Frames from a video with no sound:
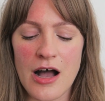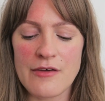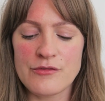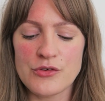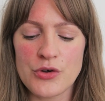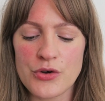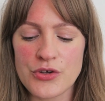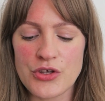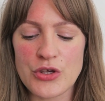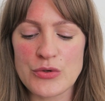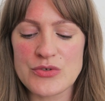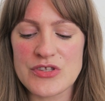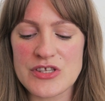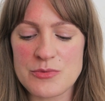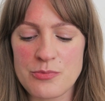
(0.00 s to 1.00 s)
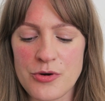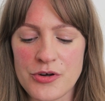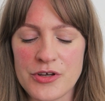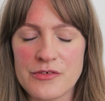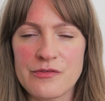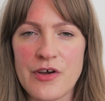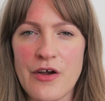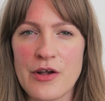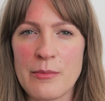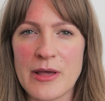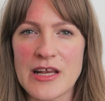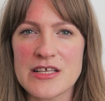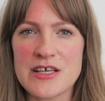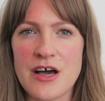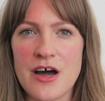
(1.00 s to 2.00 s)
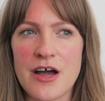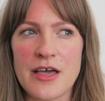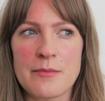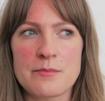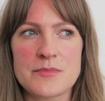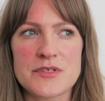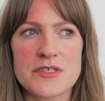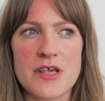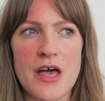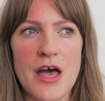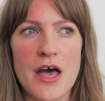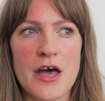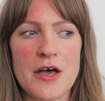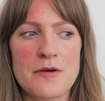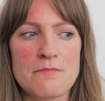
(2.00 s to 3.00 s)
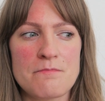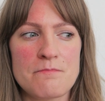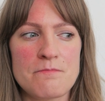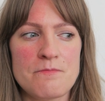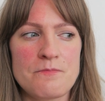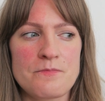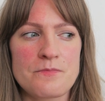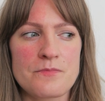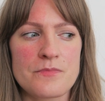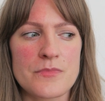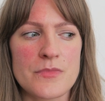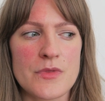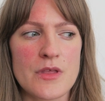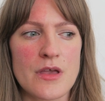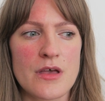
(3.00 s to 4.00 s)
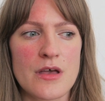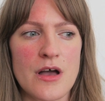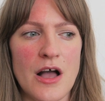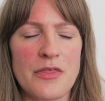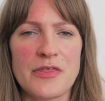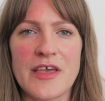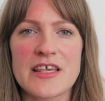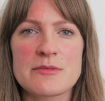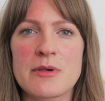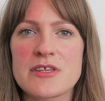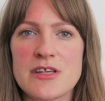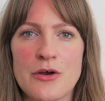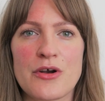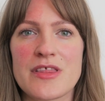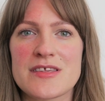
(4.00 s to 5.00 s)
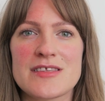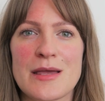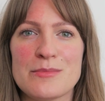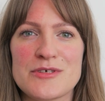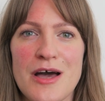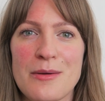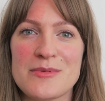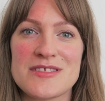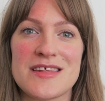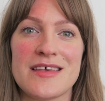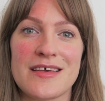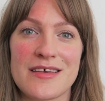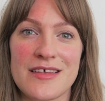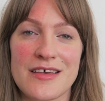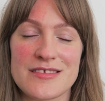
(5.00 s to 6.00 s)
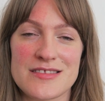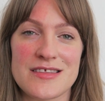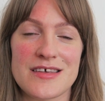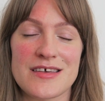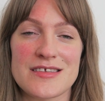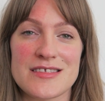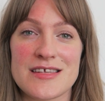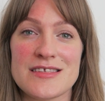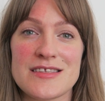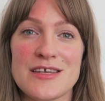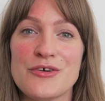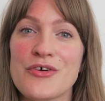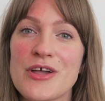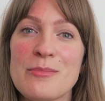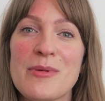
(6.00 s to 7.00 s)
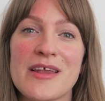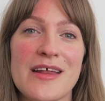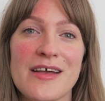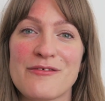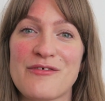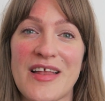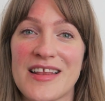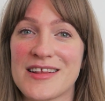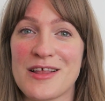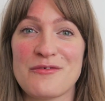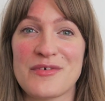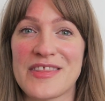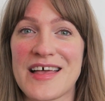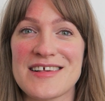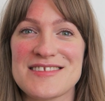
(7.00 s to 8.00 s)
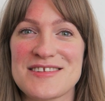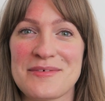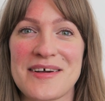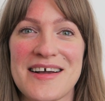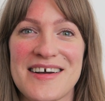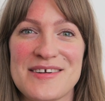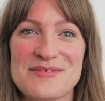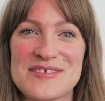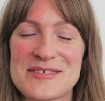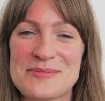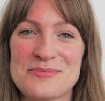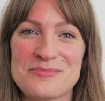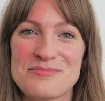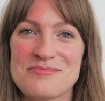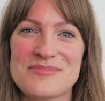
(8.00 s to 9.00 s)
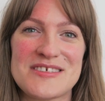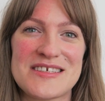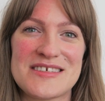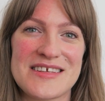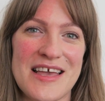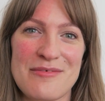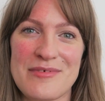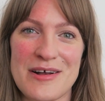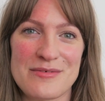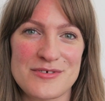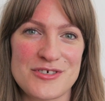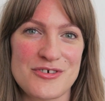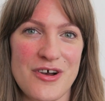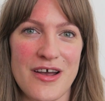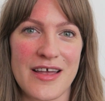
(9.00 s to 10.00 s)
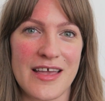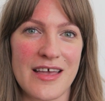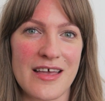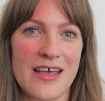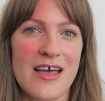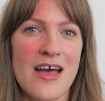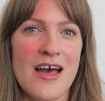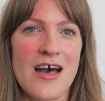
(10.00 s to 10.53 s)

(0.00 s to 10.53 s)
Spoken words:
I've not used this product very many times. I think it's because I got it at the same time as the CC cream, and I fell in love with that, so I kind of didn't get round to trying it.